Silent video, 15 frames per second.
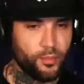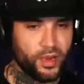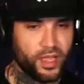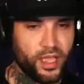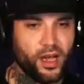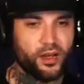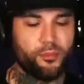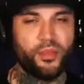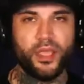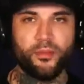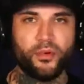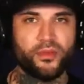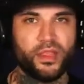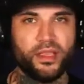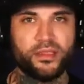But young
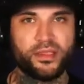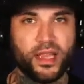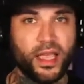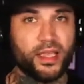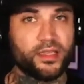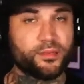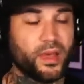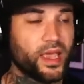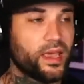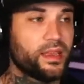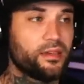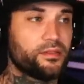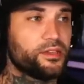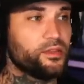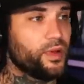people these days, man,
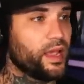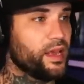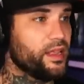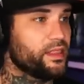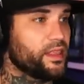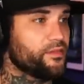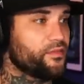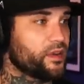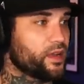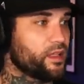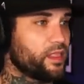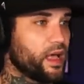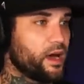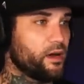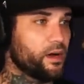they'll do anything for
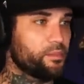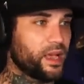clout.